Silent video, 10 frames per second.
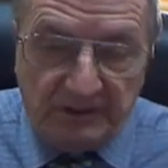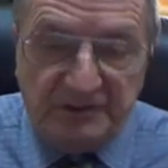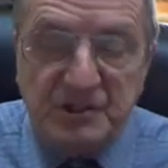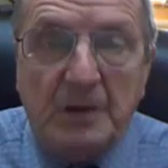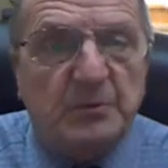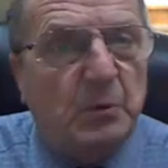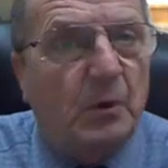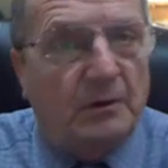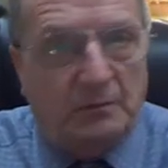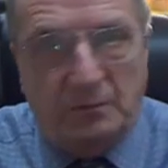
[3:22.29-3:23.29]
So that's
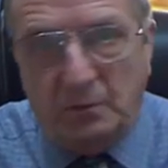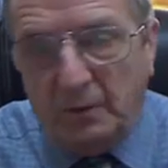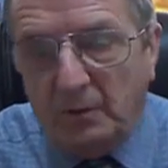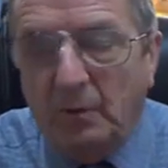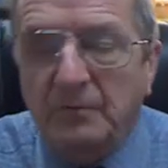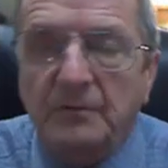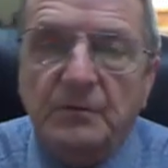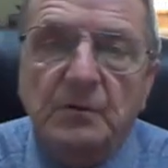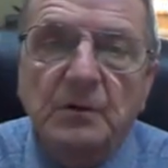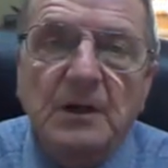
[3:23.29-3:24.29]
chapter one. Real quick
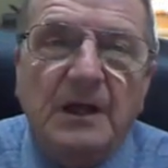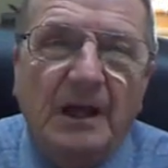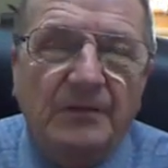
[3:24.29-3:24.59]
overview.